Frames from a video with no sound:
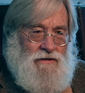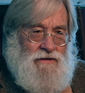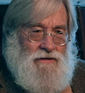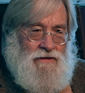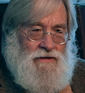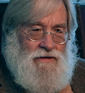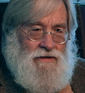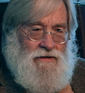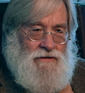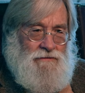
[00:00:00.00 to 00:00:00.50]

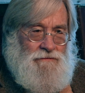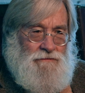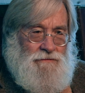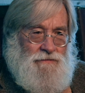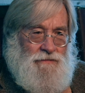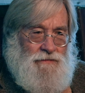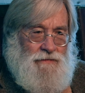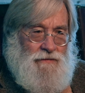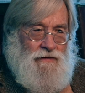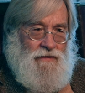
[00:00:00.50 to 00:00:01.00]
Uh,
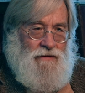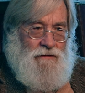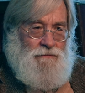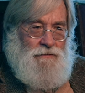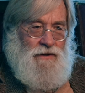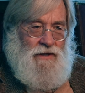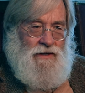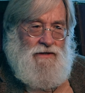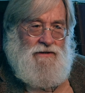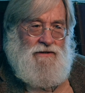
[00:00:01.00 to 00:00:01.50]

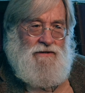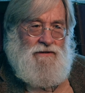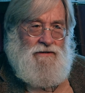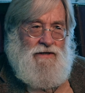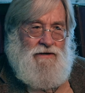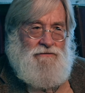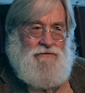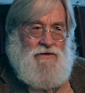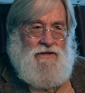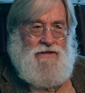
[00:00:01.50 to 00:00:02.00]
but
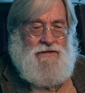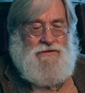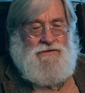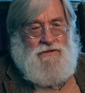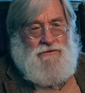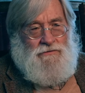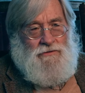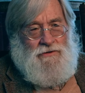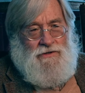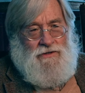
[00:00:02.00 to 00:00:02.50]
nevertheless,
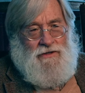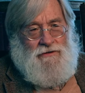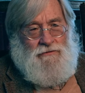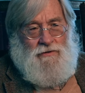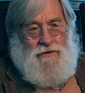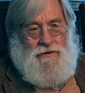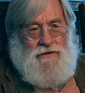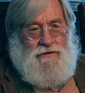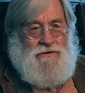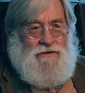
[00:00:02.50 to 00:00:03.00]
this one is another
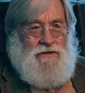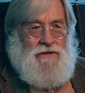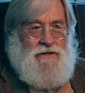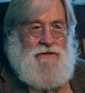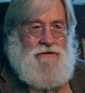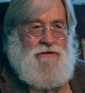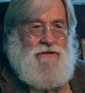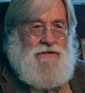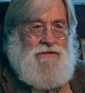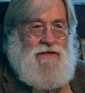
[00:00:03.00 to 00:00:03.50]
one of these
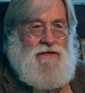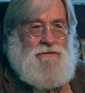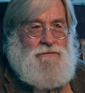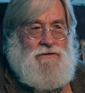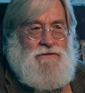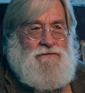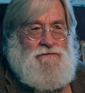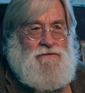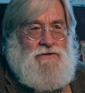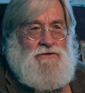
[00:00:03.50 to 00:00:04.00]
clear
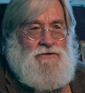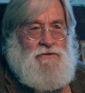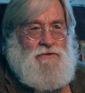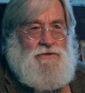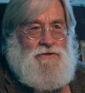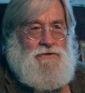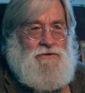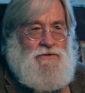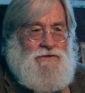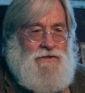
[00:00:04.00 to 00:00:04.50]
examples of
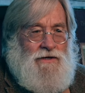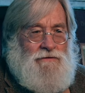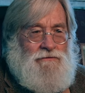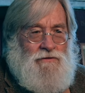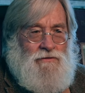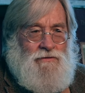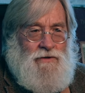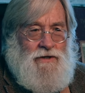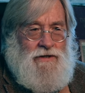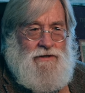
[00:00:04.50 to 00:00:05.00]
distortion in
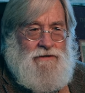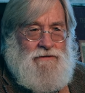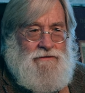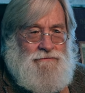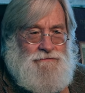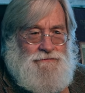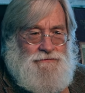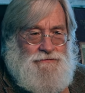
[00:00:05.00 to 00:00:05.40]
several ways.